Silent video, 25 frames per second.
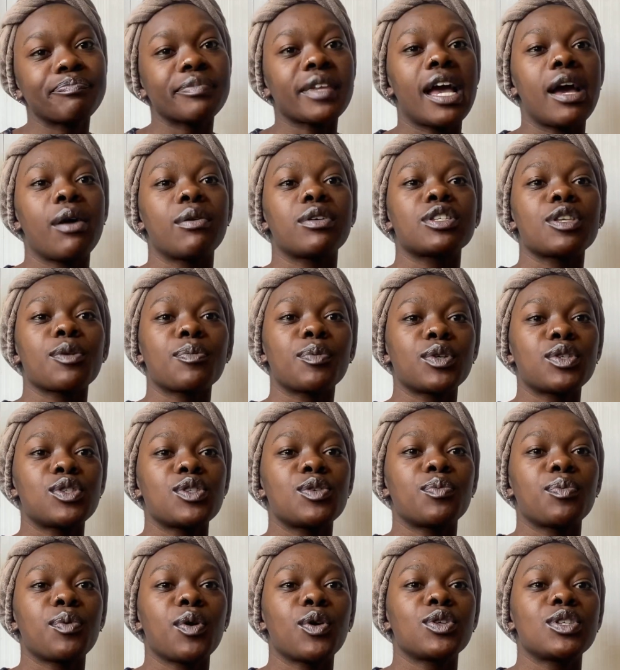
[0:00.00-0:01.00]
I was supposed to
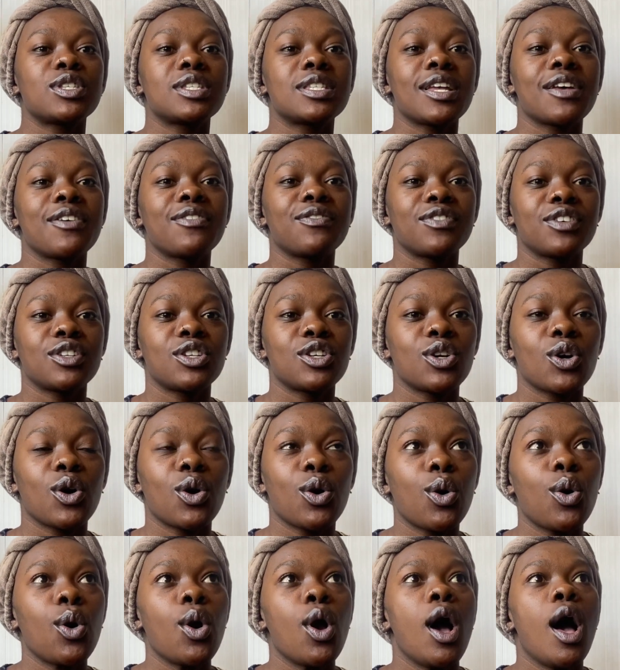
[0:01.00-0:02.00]
post a
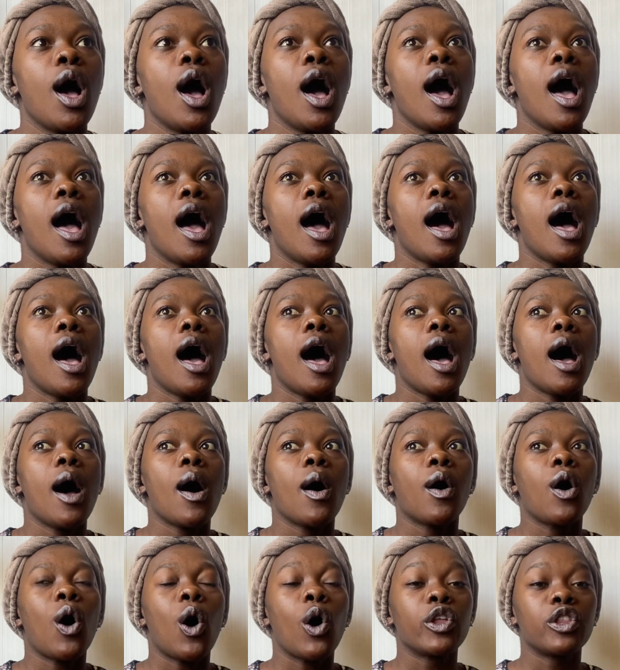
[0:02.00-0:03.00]
video
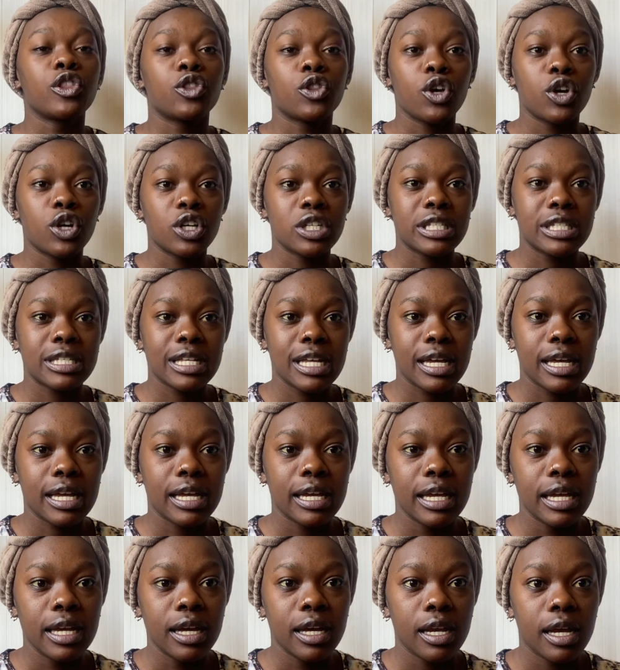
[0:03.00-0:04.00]
on Thursday,